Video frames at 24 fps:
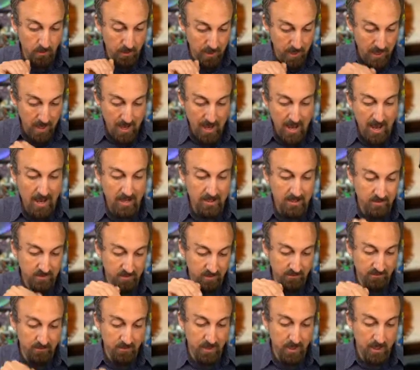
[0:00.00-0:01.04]
it had to
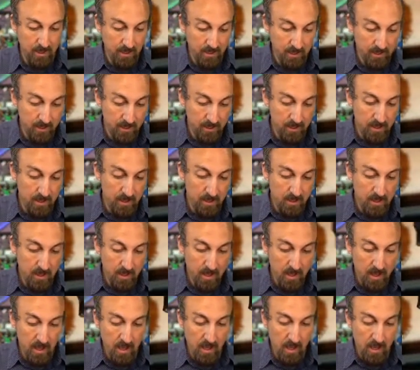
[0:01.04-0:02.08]
have been
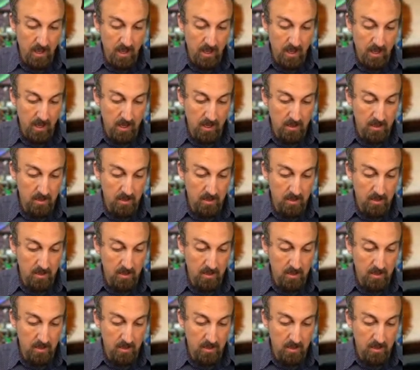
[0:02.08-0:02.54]
a